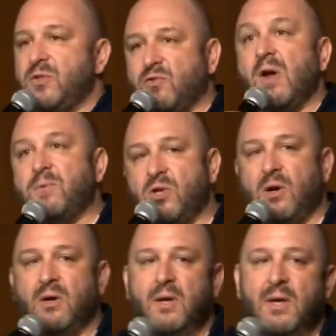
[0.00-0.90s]

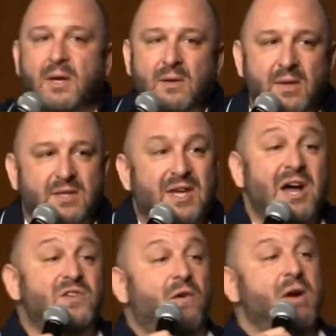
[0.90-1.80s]
scripture that
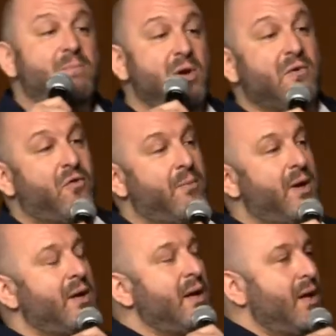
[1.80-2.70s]
sounds very beautiful,
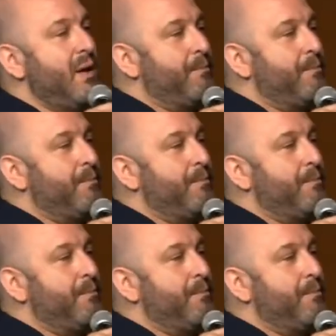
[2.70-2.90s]
but